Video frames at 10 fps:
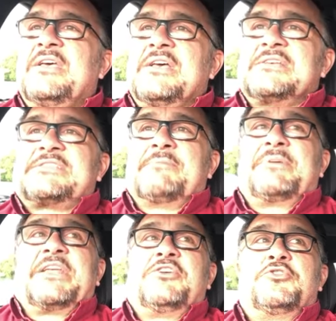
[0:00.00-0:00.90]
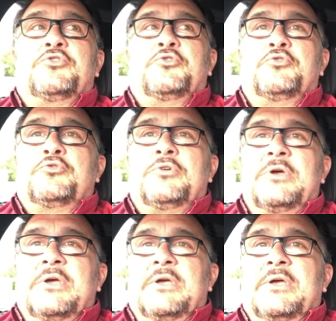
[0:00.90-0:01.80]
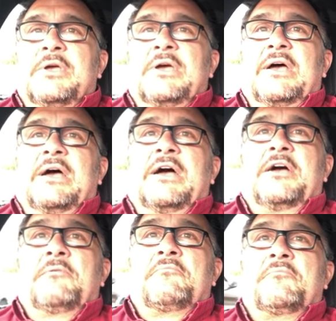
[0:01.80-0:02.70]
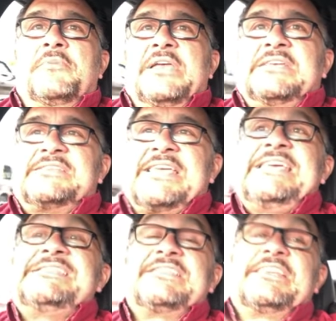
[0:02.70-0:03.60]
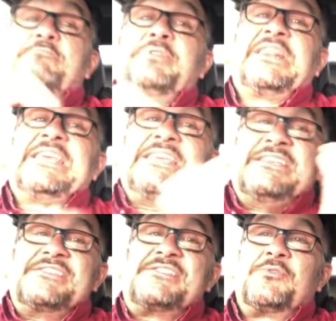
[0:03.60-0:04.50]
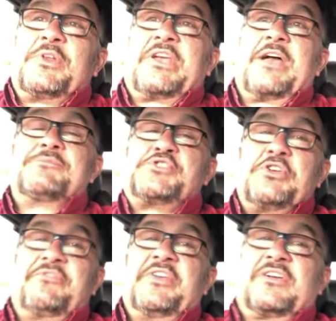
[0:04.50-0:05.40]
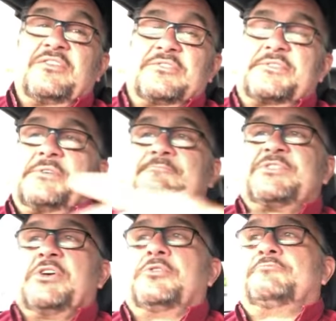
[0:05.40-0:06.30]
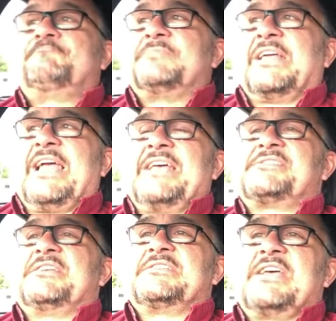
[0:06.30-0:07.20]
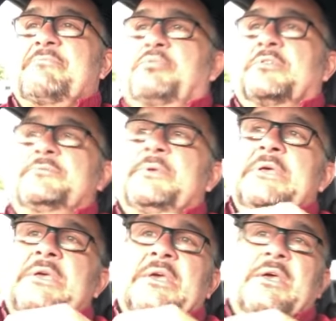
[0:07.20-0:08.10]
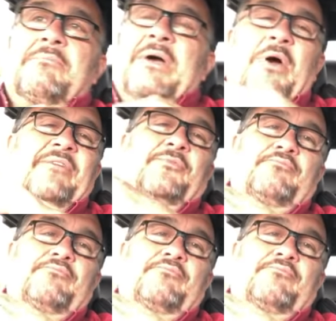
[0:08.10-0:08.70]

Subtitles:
somebody who is easily pleased when it comes to your vehicles. So, like as an example, my wife